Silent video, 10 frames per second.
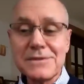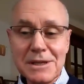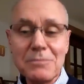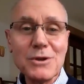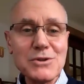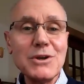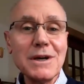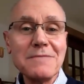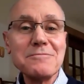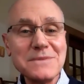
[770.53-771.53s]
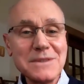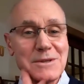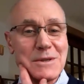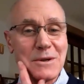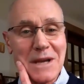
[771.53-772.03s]
is good.
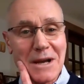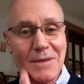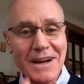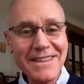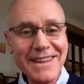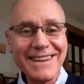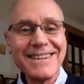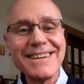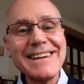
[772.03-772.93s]
There's no doubt about that.